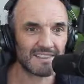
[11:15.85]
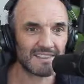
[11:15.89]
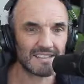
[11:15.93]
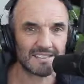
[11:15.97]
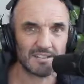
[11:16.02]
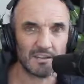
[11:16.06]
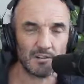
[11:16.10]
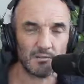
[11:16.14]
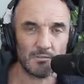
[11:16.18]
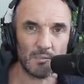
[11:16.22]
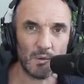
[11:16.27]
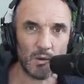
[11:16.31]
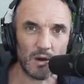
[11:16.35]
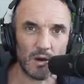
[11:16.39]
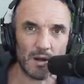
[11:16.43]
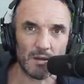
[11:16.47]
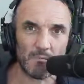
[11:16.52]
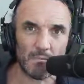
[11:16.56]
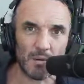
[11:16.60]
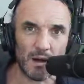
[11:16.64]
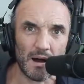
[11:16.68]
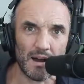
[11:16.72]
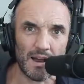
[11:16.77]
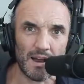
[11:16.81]
There's no
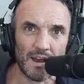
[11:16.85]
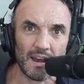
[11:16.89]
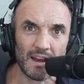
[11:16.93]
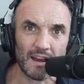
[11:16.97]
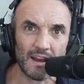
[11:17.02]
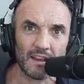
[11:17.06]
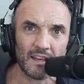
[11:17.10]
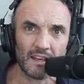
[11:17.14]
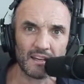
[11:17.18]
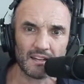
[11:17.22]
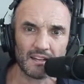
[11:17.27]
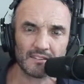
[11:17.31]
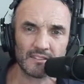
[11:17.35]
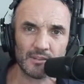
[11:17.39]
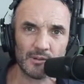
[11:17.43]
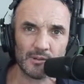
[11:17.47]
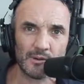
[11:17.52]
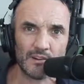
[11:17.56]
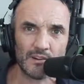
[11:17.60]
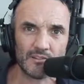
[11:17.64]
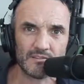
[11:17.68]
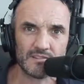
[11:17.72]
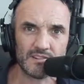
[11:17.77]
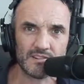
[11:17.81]
point buying a
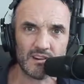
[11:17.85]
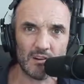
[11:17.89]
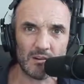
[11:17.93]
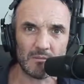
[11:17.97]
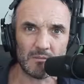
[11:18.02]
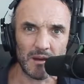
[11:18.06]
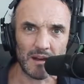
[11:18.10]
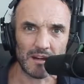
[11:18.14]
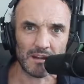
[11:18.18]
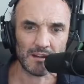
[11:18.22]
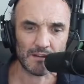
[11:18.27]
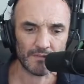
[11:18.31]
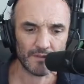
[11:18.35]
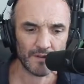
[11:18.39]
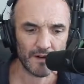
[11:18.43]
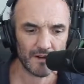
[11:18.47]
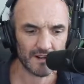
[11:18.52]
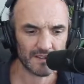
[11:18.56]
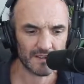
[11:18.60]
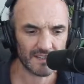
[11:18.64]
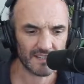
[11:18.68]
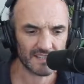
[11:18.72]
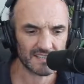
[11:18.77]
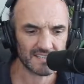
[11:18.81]
$200 microphone
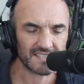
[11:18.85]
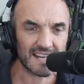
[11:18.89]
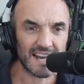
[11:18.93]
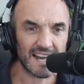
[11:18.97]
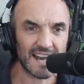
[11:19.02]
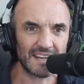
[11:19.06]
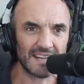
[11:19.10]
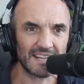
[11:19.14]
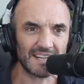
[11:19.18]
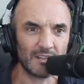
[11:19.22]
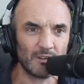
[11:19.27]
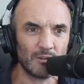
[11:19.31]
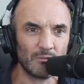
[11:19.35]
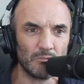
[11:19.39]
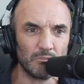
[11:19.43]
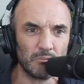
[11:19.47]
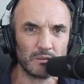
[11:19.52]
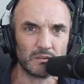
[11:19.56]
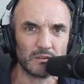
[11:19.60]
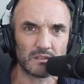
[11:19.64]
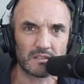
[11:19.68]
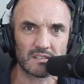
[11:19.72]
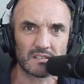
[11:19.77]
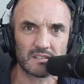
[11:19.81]
and then standing it on
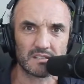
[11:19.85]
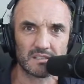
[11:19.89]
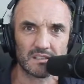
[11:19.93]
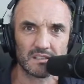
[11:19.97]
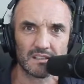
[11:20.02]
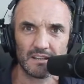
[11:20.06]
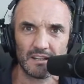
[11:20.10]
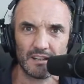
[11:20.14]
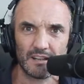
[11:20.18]
books